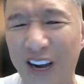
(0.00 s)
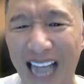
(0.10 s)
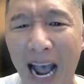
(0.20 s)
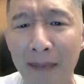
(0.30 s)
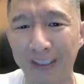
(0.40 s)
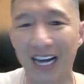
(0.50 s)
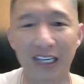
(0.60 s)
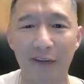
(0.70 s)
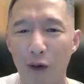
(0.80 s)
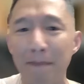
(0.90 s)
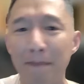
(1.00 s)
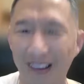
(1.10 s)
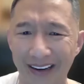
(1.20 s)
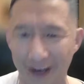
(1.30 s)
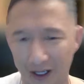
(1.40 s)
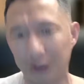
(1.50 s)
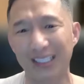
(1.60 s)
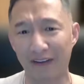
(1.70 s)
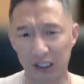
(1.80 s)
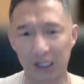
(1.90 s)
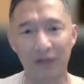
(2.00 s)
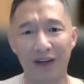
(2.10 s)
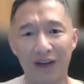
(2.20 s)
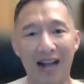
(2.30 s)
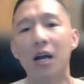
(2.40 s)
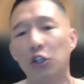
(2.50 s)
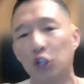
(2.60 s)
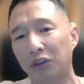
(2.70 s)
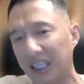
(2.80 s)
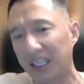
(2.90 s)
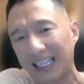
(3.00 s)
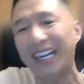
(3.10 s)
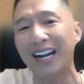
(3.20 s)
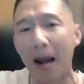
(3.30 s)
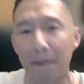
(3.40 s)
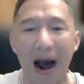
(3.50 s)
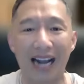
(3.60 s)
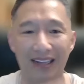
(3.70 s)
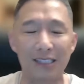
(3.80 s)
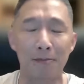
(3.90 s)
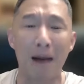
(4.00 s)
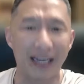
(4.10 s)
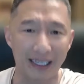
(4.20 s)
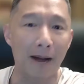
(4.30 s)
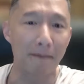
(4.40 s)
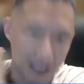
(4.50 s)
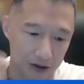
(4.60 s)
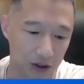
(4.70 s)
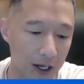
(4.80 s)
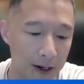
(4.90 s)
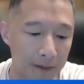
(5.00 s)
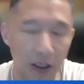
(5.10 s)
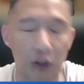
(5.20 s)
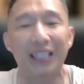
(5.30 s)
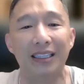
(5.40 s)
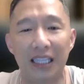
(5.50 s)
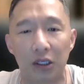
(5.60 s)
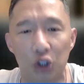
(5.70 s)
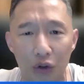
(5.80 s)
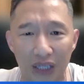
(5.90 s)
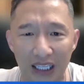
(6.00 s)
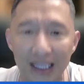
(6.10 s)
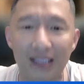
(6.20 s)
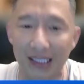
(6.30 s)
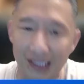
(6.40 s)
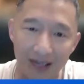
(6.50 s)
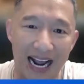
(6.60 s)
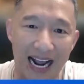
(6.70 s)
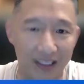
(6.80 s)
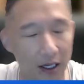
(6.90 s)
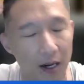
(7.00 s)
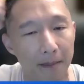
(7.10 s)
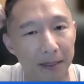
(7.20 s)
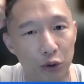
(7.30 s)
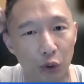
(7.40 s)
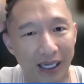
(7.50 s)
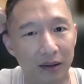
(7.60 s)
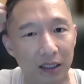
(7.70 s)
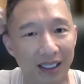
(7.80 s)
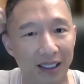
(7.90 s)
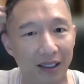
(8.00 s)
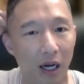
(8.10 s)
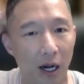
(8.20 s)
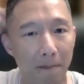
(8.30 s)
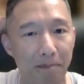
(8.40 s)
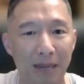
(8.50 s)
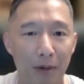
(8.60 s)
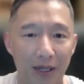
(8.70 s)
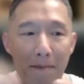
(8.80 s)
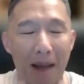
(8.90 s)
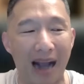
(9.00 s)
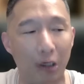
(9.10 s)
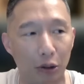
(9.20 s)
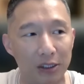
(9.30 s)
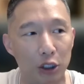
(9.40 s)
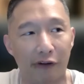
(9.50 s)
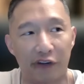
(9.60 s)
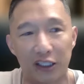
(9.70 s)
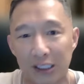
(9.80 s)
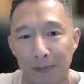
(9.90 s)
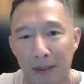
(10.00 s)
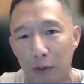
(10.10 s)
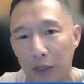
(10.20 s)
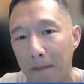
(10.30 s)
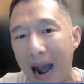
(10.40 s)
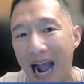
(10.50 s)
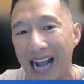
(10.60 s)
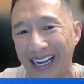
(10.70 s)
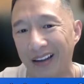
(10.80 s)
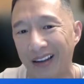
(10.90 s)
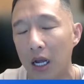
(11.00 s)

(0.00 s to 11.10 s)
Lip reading: the appetite of one billionaire to diversify. So they cannot buy these mining companies. So there's a disconnect between the people that are buying gold and silver versus people that are buying